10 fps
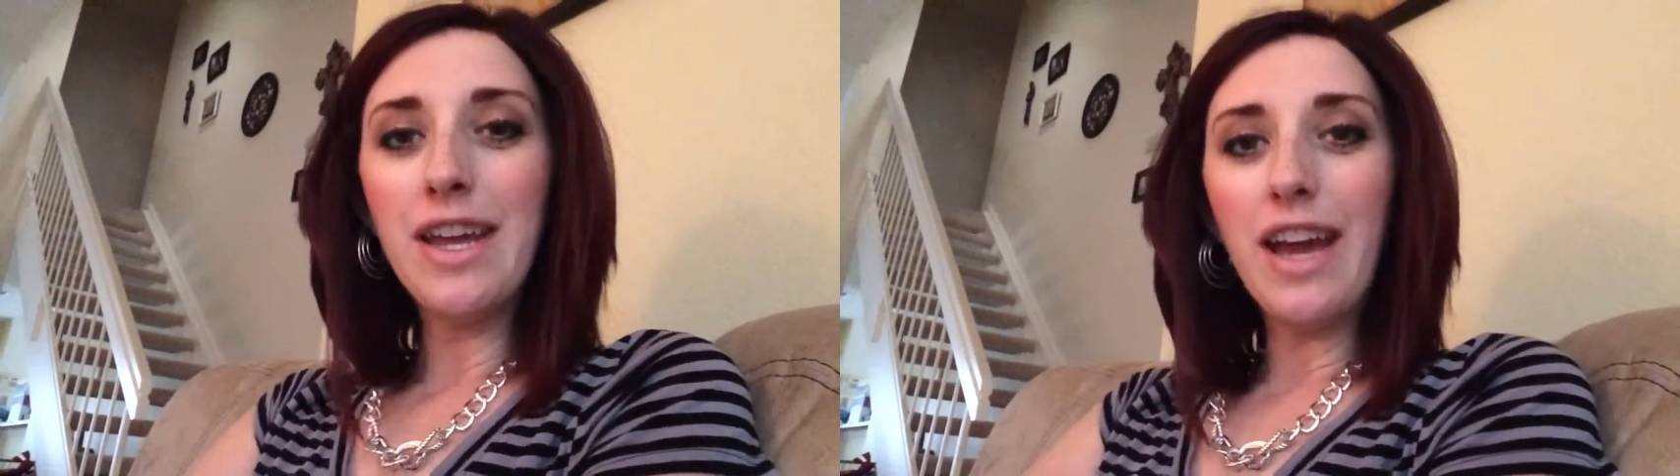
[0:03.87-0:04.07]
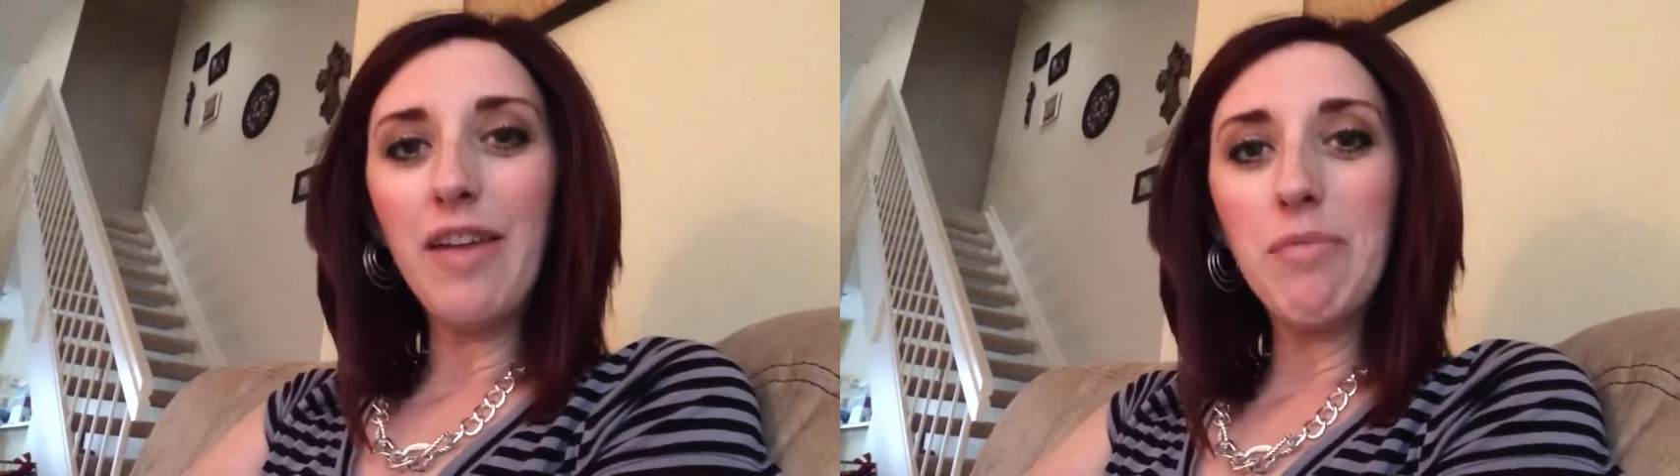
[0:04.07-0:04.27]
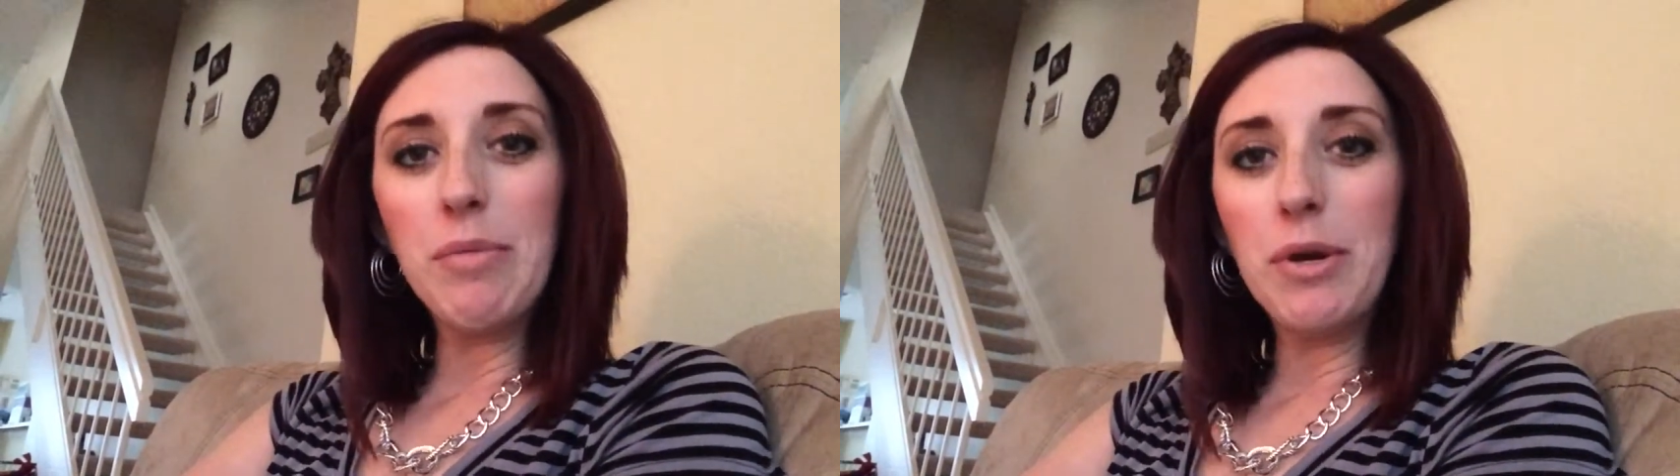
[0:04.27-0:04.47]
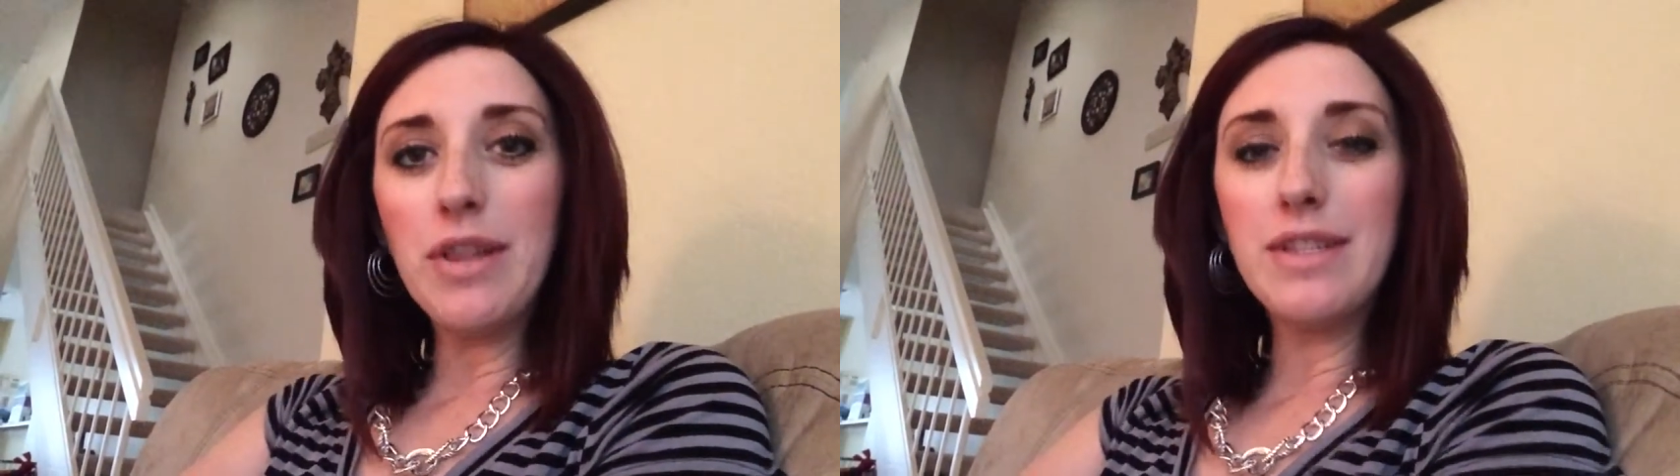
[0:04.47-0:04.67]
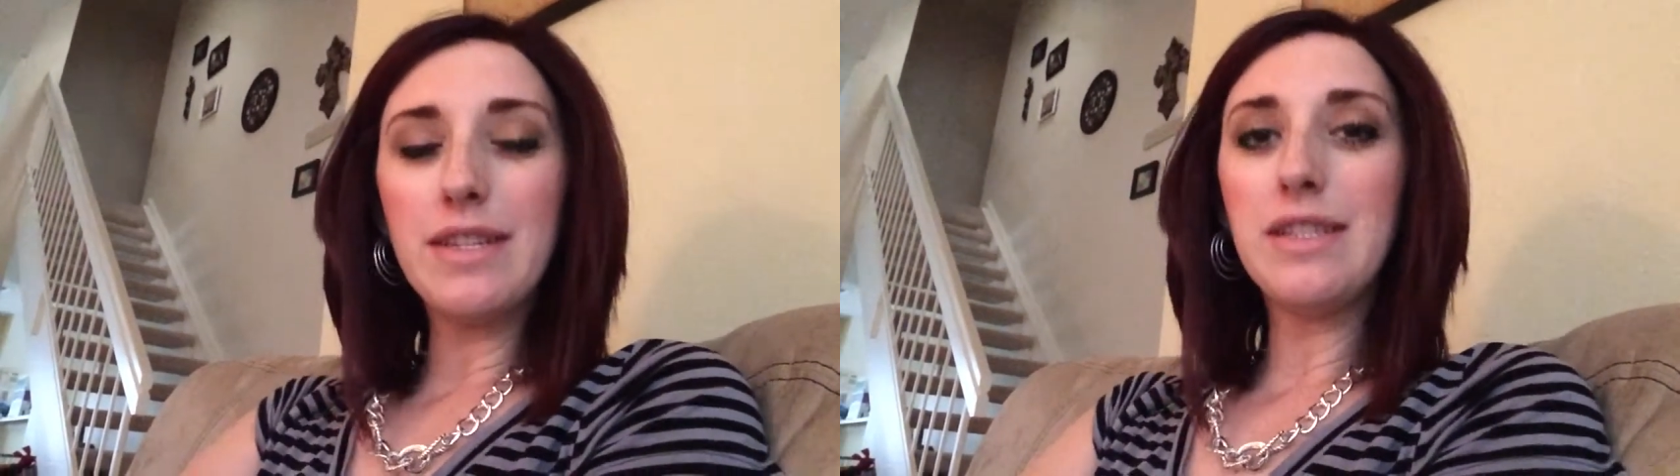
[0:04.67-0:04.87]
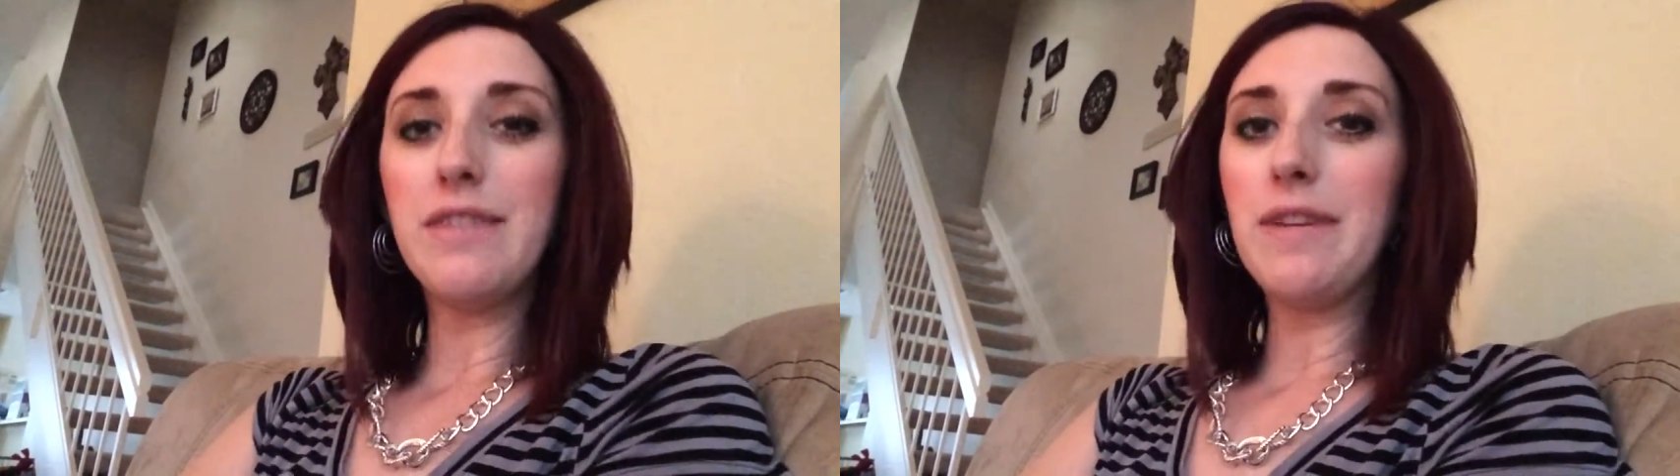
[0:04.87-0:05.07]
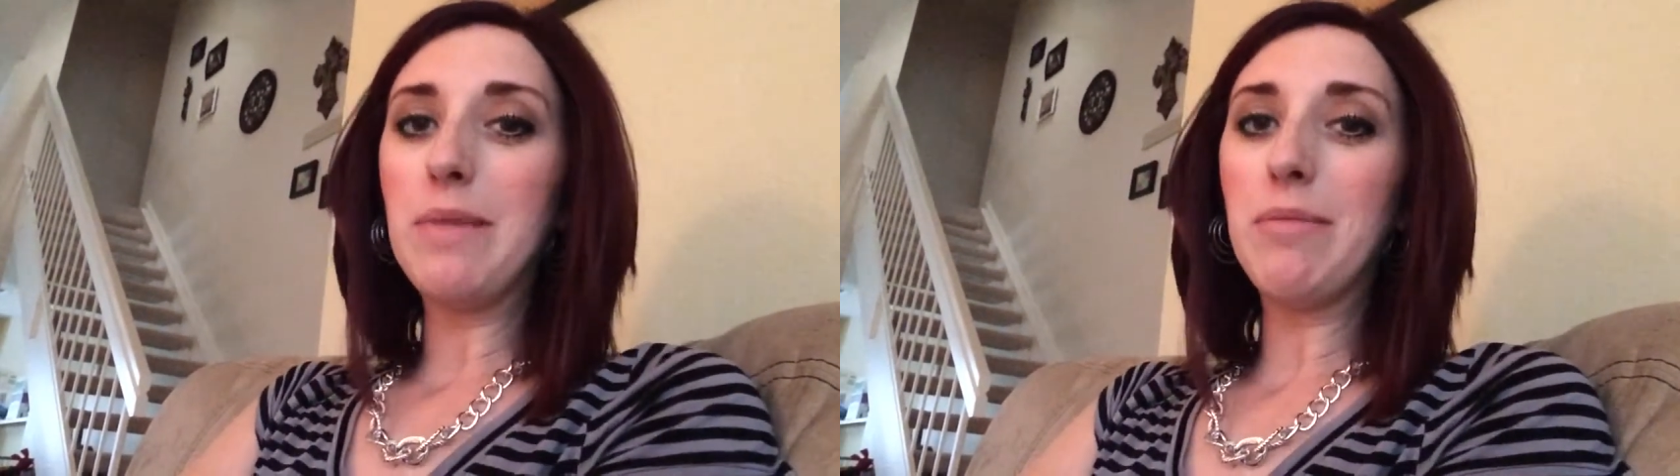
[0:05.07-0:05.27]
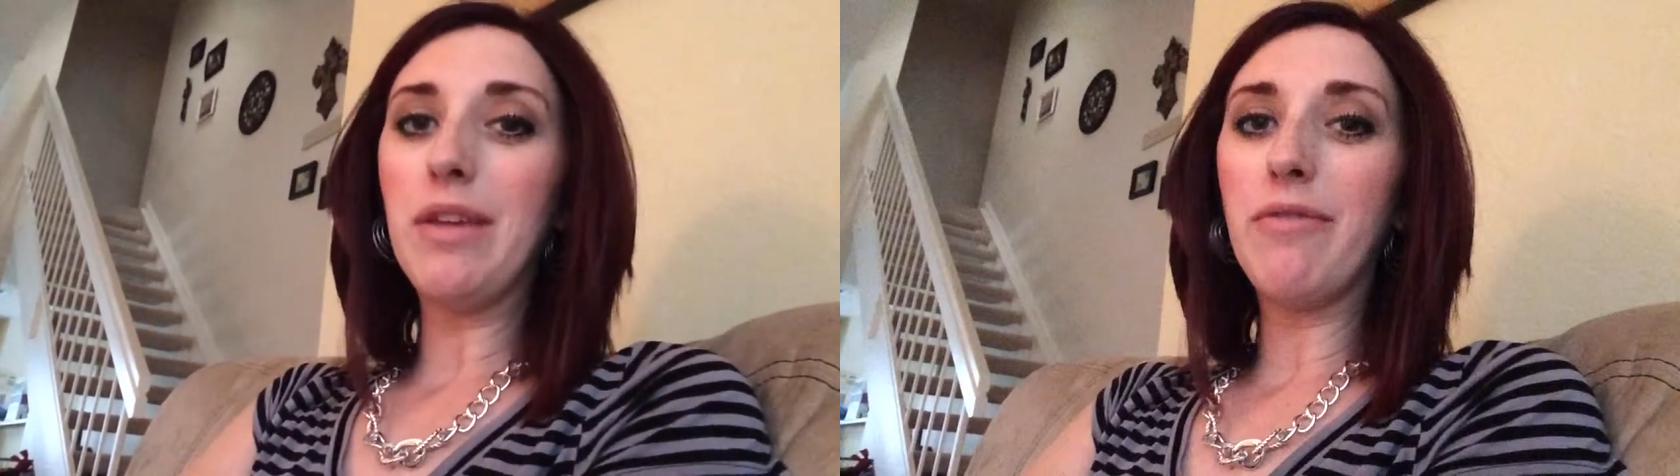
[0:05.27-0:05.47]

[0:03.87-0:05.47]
I've been part of the Scentsy family